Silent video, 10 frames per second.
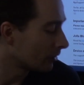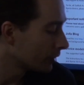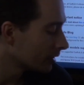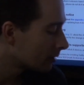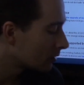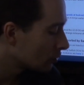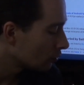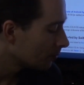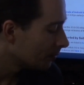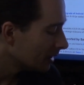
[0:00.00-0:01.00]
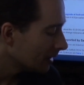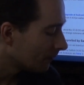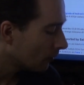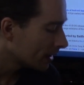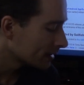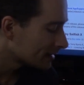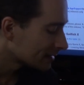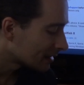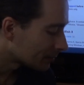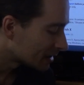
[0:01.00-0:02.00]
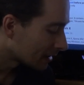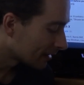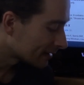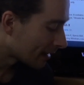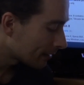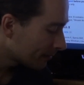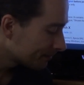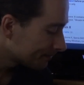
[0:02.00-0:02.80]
going to be, for instance, something like that.